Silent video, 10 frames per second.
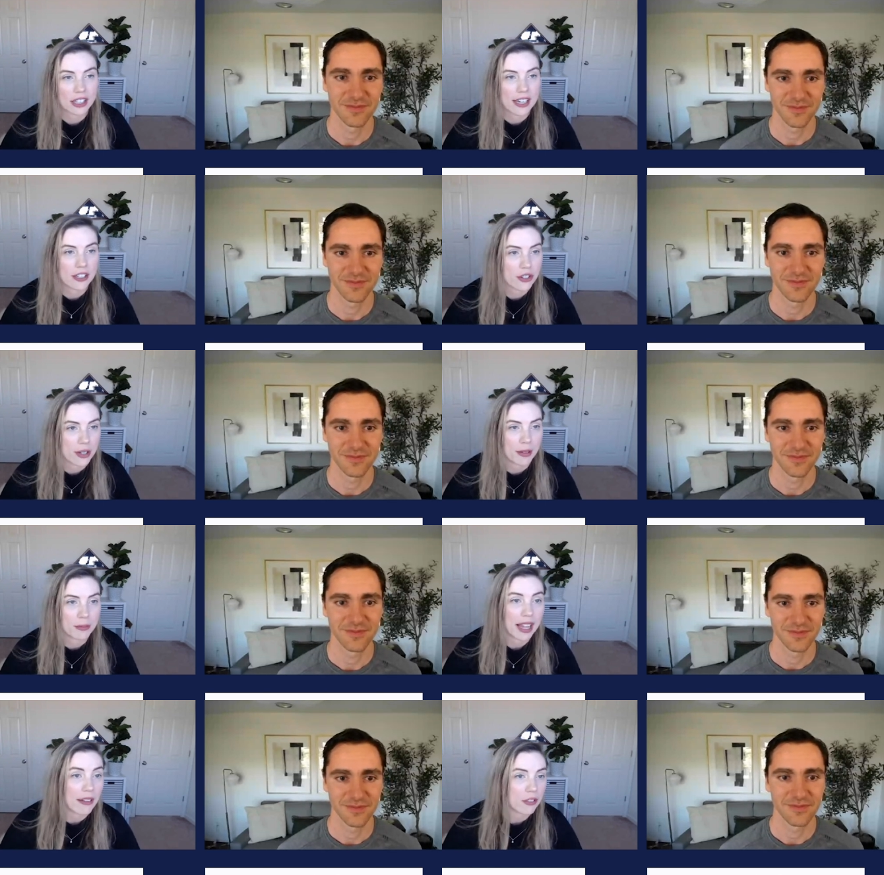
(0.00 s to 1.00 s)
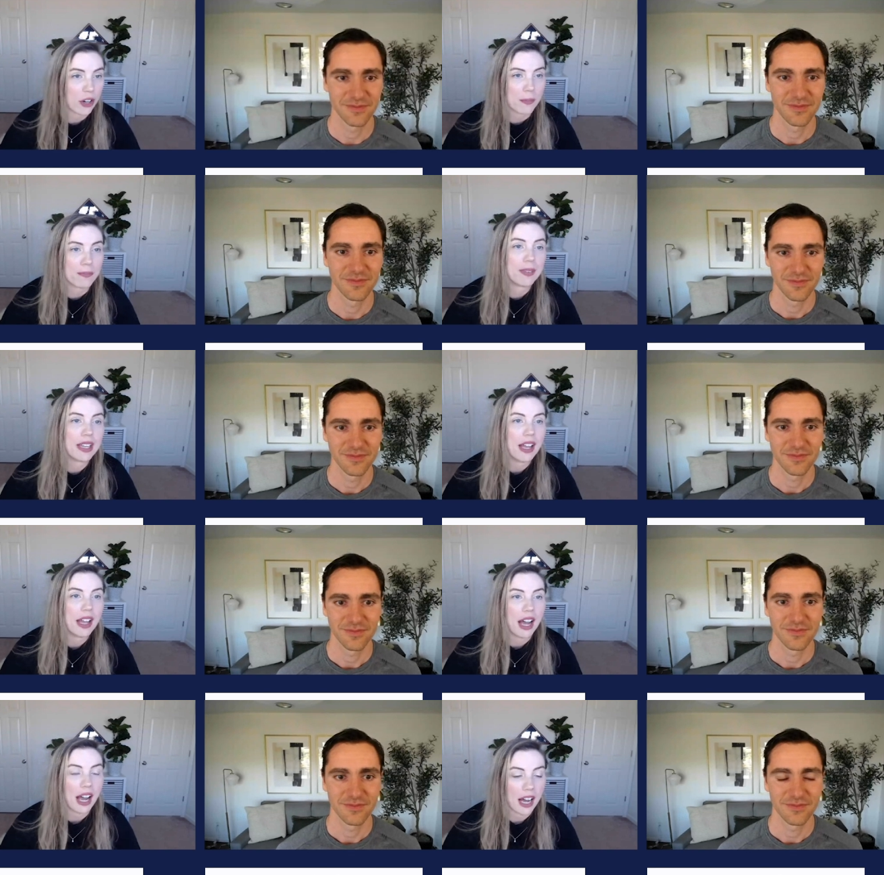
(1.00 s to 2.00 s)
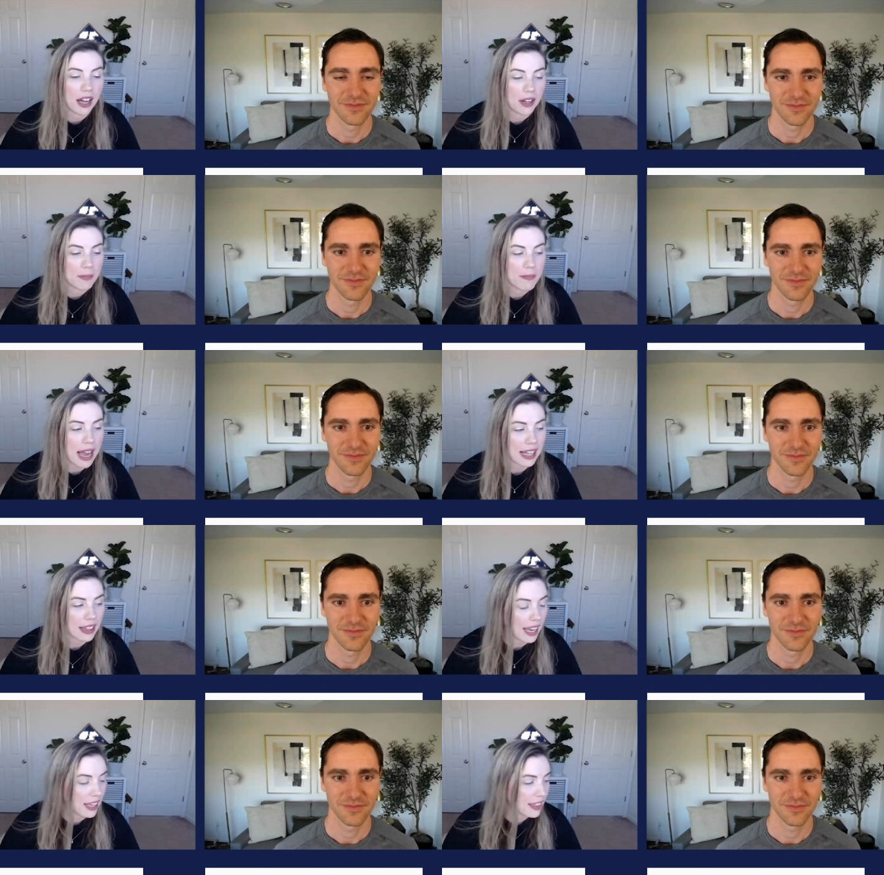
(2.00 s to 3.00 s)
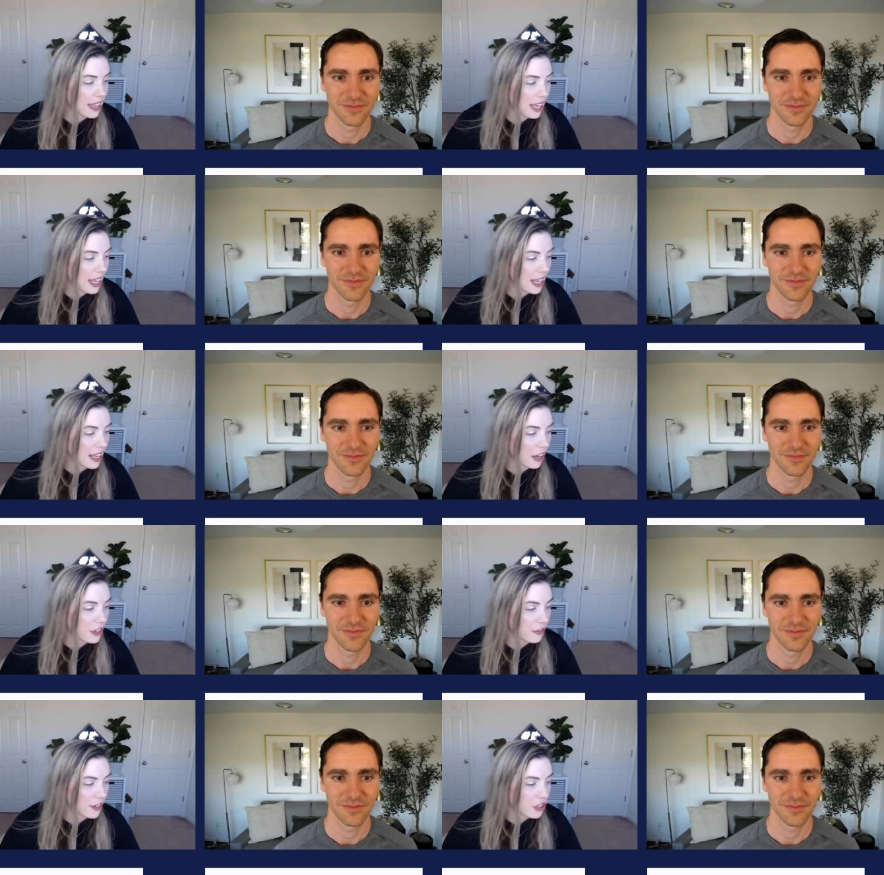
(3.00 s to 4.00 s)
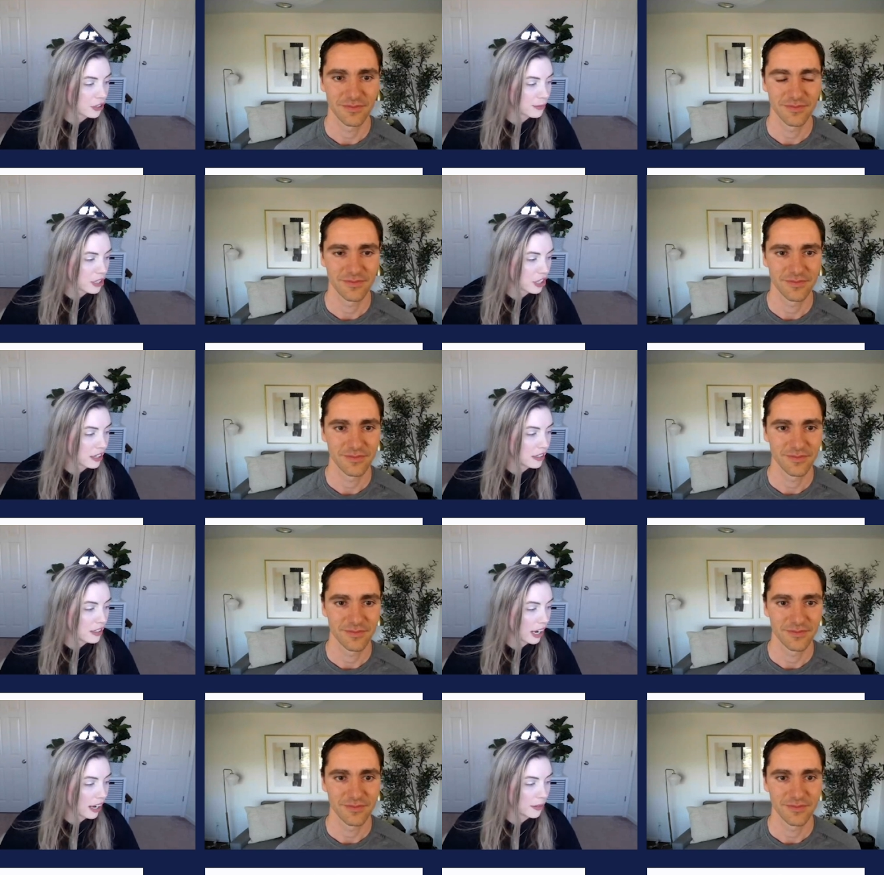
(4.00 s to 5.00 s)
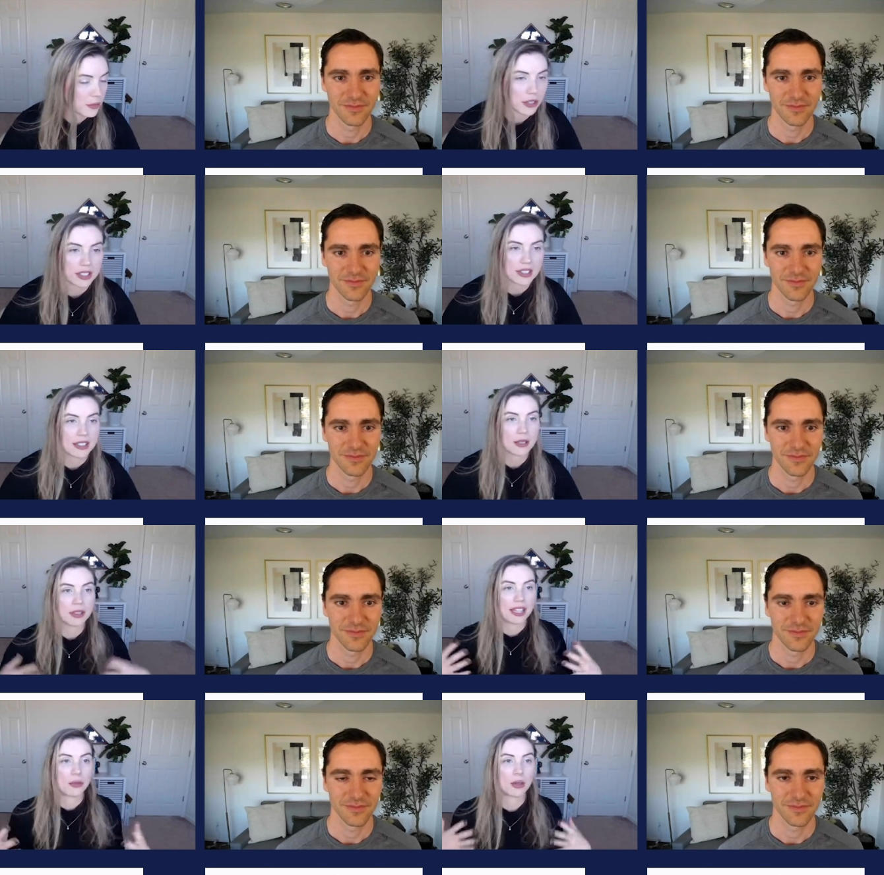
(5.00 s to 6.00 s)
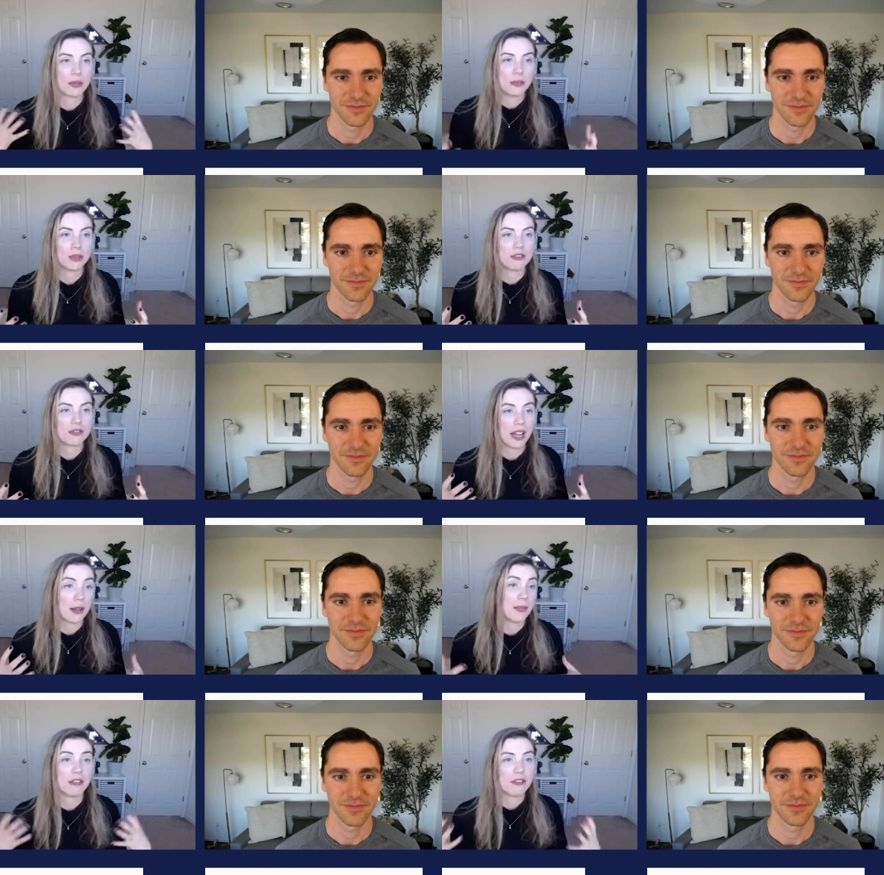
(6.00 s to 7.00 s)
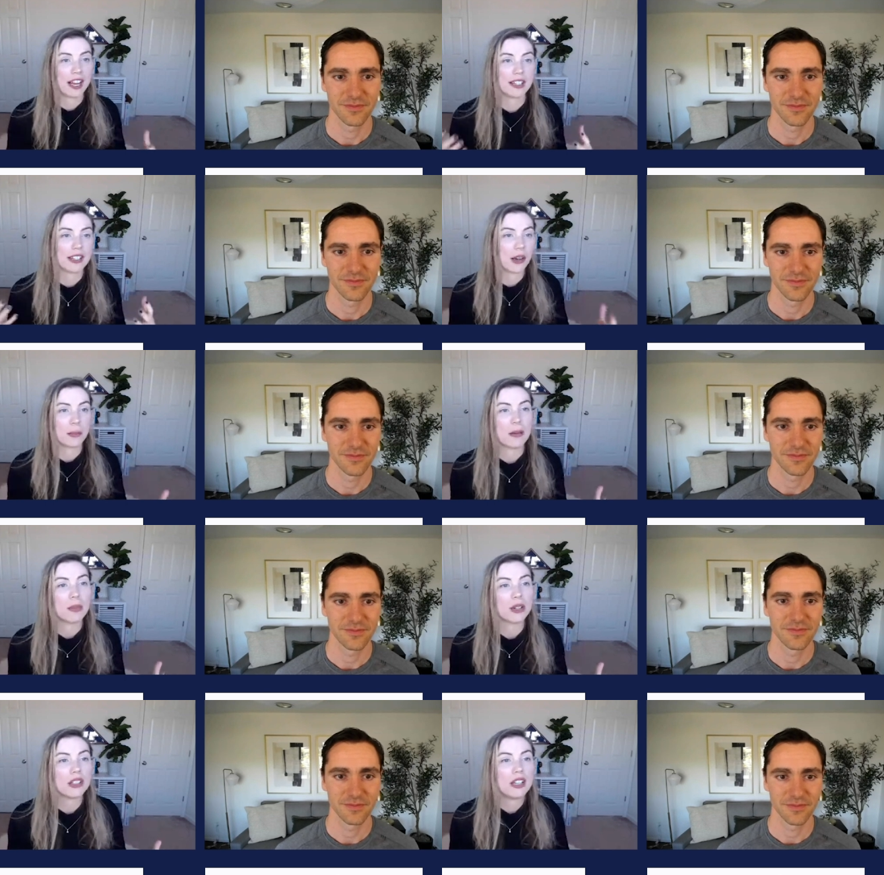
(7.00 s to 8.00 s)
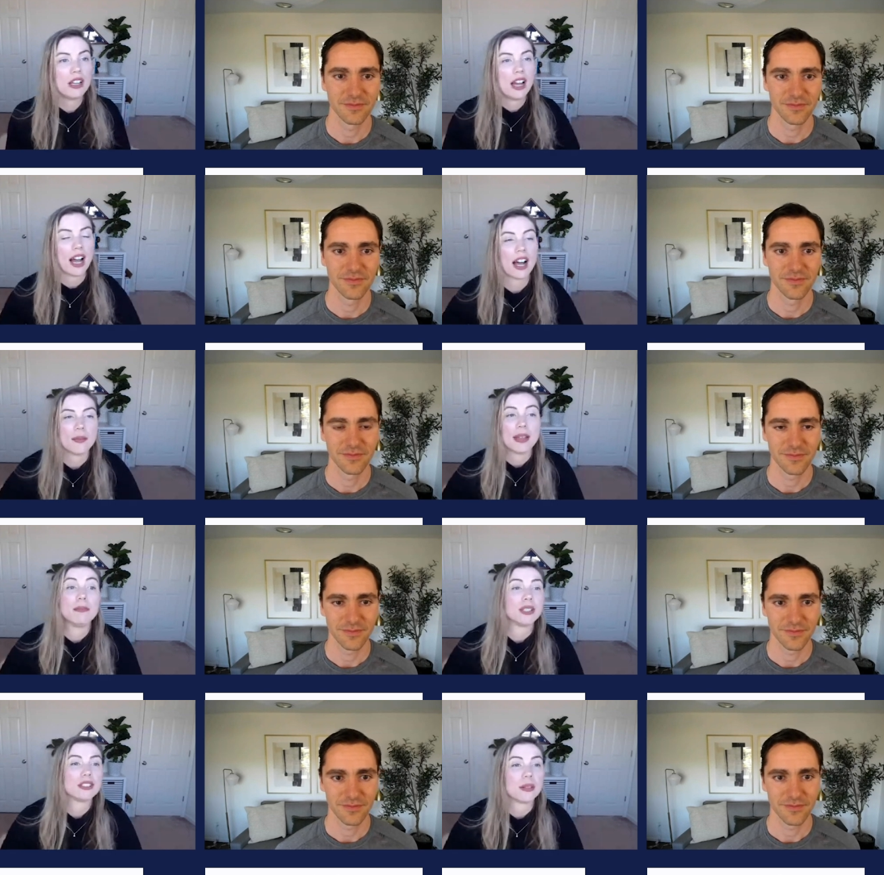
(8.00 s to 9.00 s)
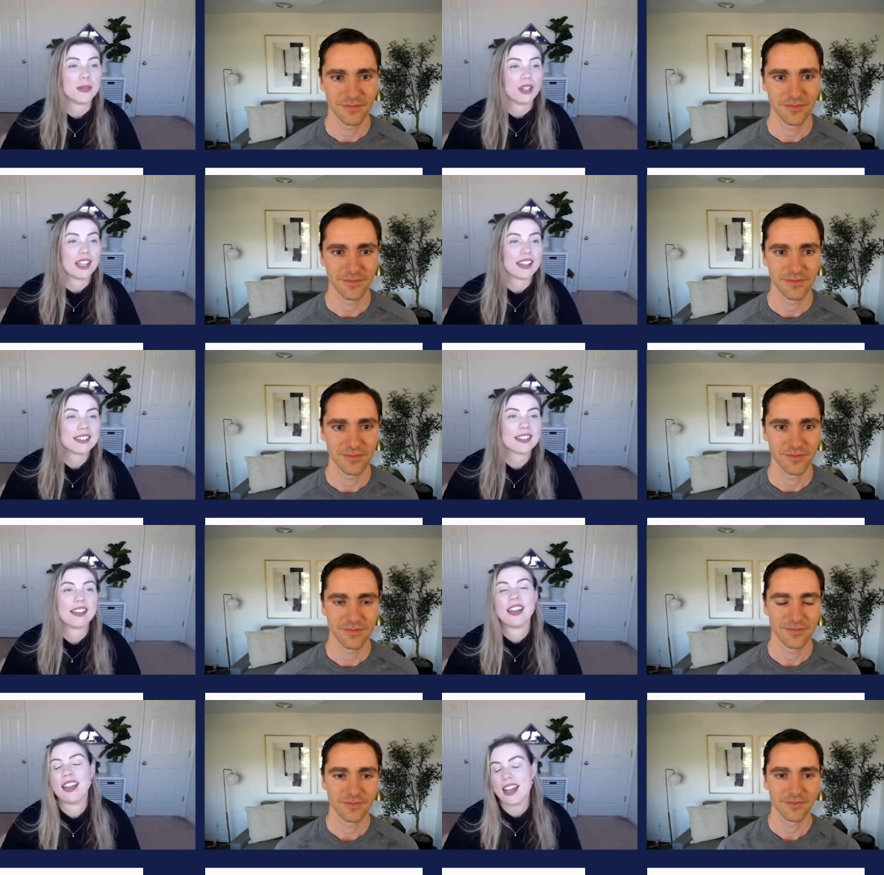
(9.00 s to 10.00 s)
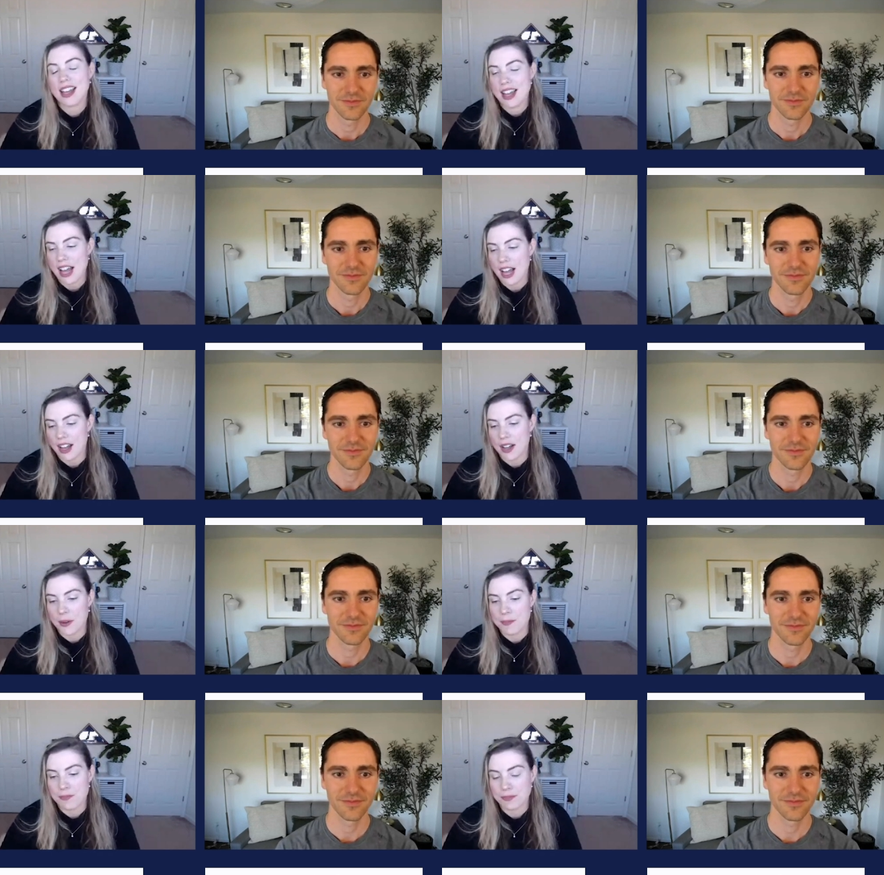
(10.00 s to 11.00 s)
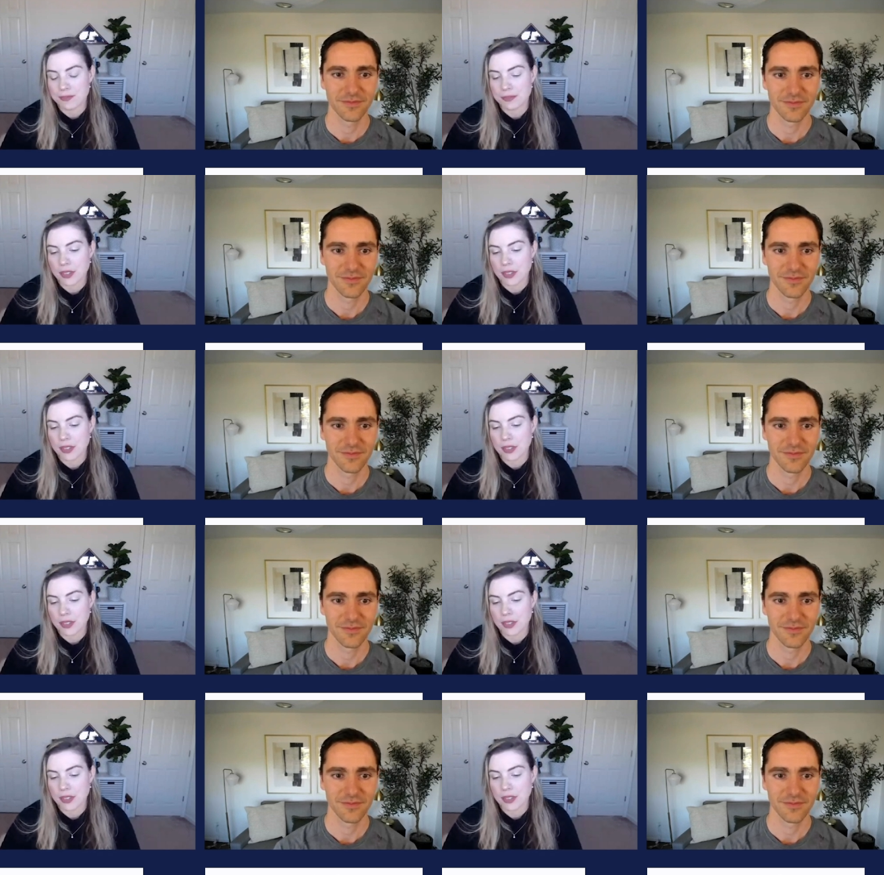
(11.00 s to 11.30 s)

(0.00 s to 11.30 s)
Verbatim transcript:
Speaker 1: online streaming platform. Um, I like the unofficial mission. Um, so it's it's a place where people come and find their people um, and build communities. Um,